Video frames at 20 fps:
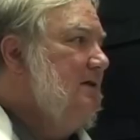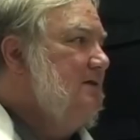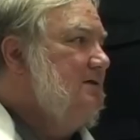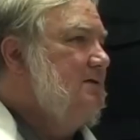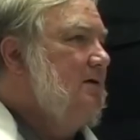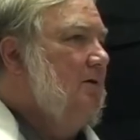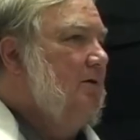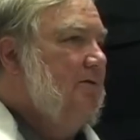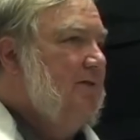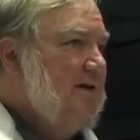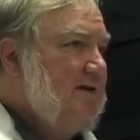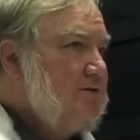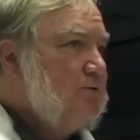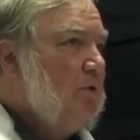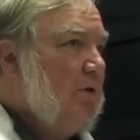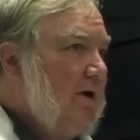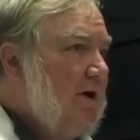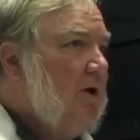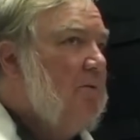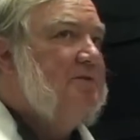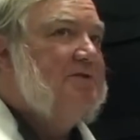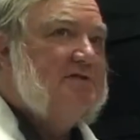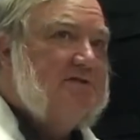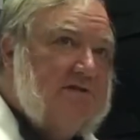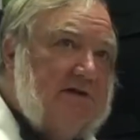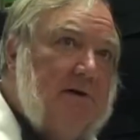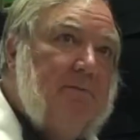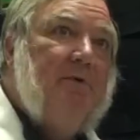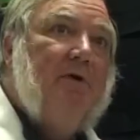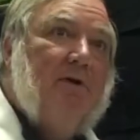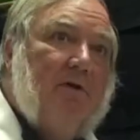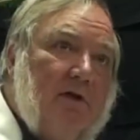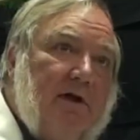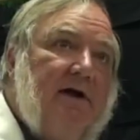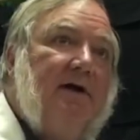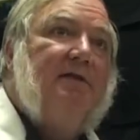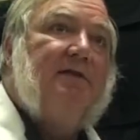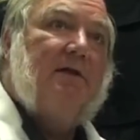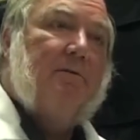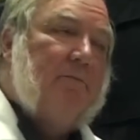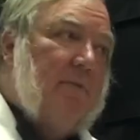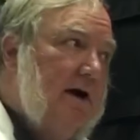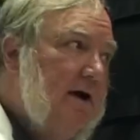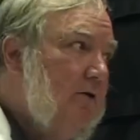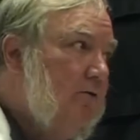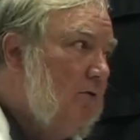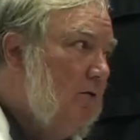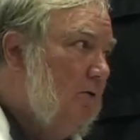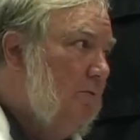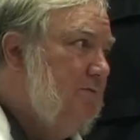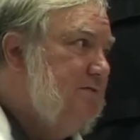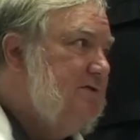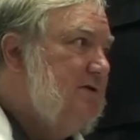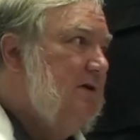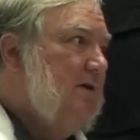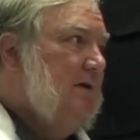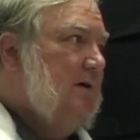So this will help stimulate the microbes.